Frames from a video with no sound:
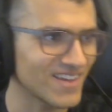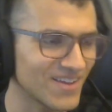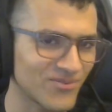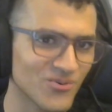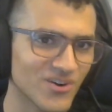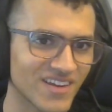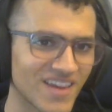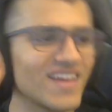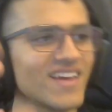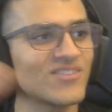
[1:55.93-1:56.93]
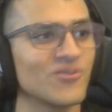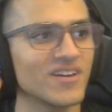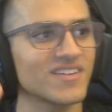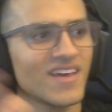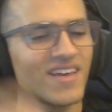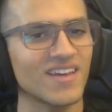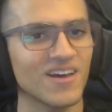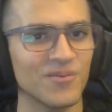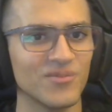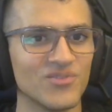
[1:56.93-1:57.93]
if you are getting into it,
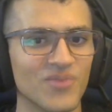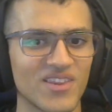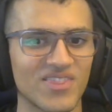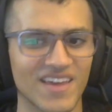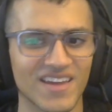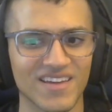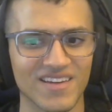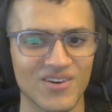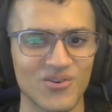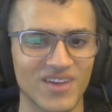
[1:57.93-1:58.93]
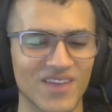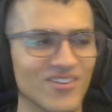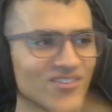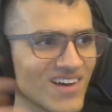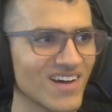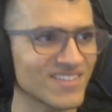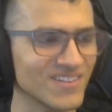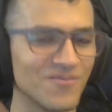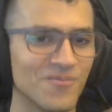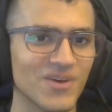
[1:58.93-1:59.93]
um, you might think, oh, game dev is
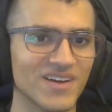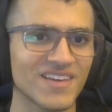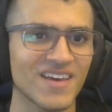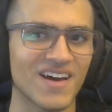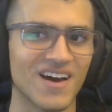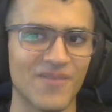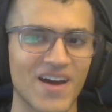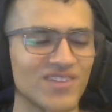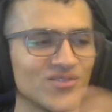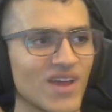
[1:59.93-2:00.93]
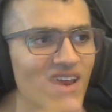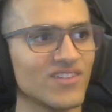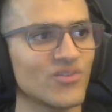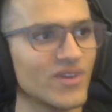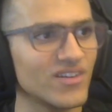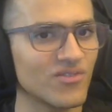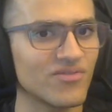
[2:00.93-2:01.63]
awesome. But um, as you get into it,